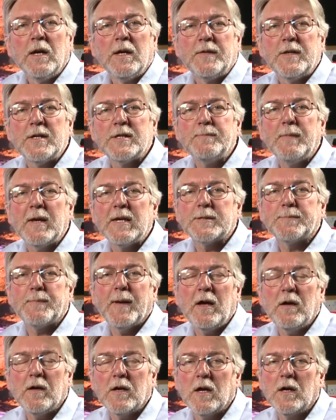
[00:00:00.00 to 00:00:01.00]
This makes
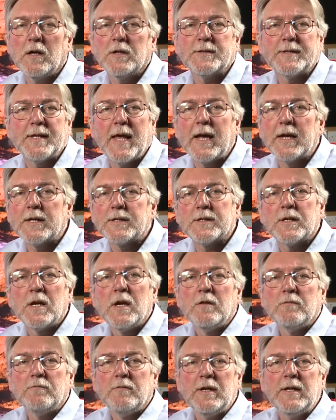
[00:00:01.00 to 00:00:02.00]
PowerCast X
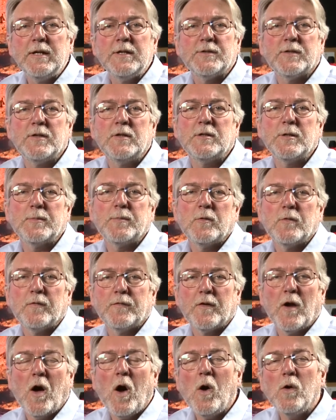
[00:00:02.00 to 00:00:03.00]
really suitable
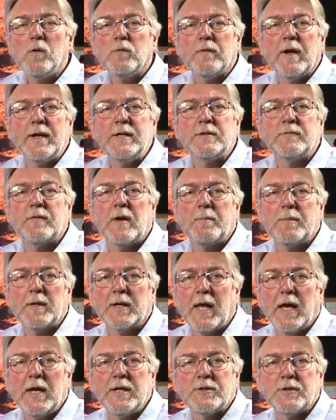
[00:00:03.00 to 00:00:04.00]
for a whole range of
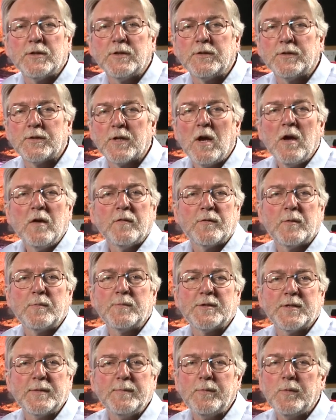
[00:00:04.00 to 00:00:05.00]
applications
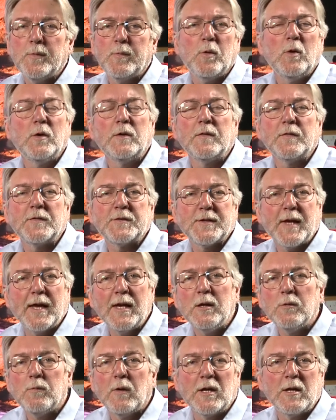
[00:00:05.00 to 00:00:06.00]
from simple point of
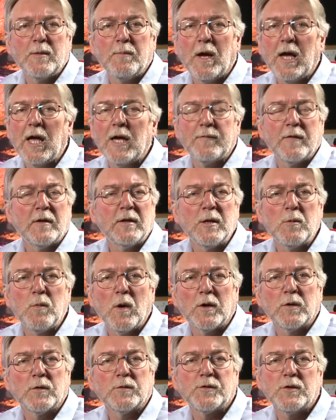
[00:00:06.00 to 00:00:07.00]
sale where you might have only
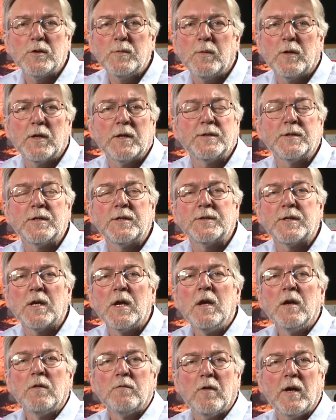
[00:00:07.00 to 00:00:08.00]
one or two monitors
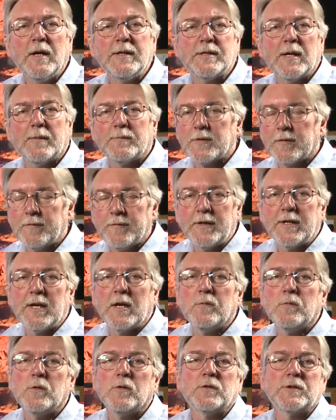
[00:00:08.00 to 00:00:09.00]
right up to
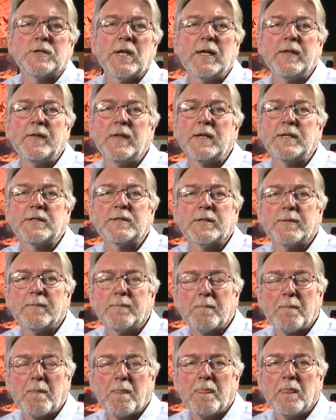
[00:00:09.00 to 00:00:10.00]
video walls like this.
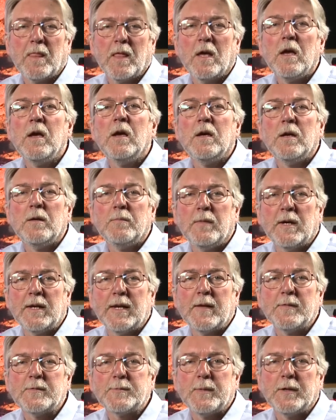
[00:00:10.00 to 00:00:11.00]
My
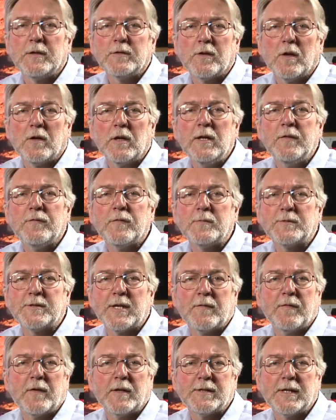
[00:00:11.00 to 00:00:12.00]
name is Bill Donnelly from
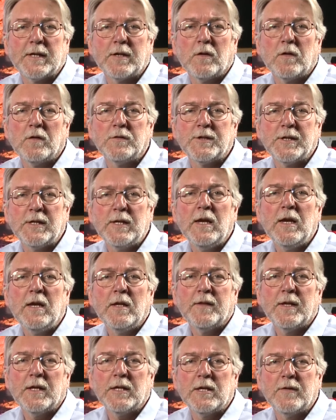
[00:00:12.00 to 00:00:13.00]
Sapphire Technology.
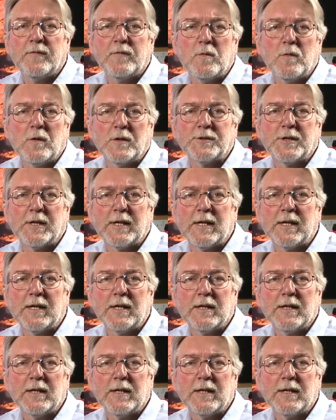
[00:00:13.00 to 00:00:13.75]
Thank you for watching.